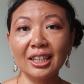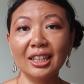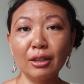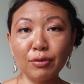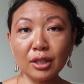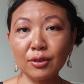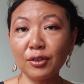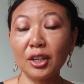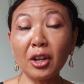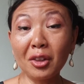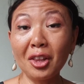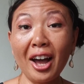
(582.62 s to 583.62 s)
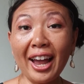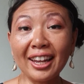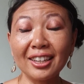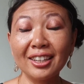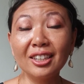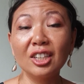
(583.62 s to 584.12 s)
Give this video a like,
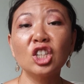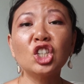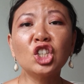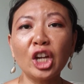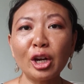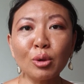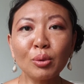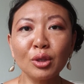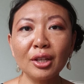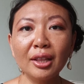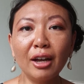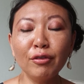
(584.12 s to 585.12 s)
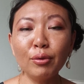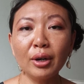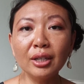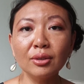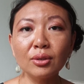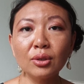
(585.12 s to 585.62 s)
share it with your loved
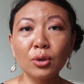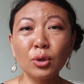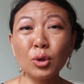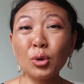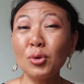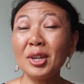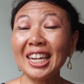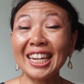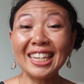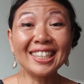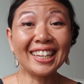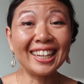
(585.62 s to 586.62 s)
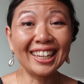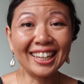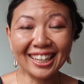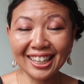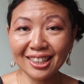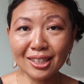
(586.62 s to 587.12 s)
ones who need to
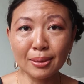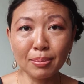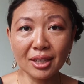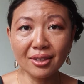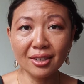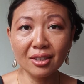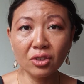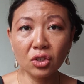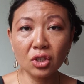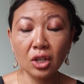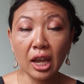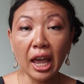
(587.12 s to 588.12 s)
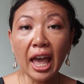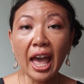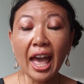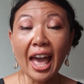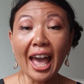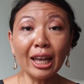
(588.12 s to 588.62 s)
hear this message.
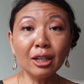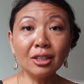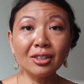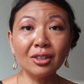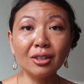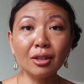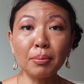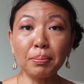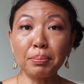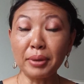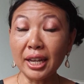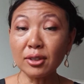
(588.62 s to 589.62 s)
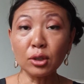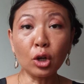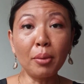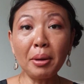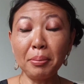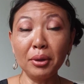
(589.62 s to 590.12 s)
And place a
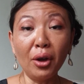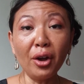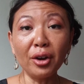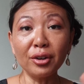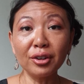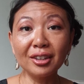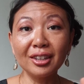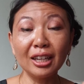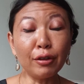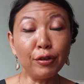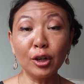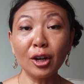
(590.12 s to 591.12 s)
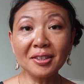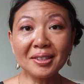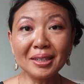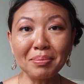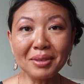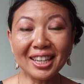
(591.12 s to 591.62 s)
comment below if you got
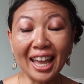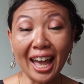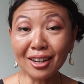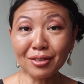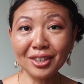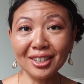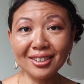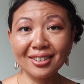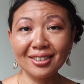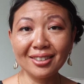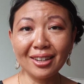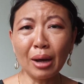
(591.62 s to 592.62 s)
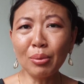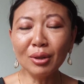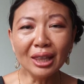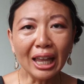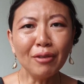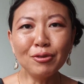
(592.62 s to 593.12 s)
something out of this. I would
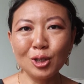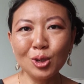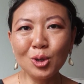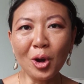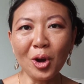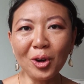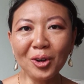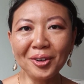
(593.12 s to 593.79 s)
love to know.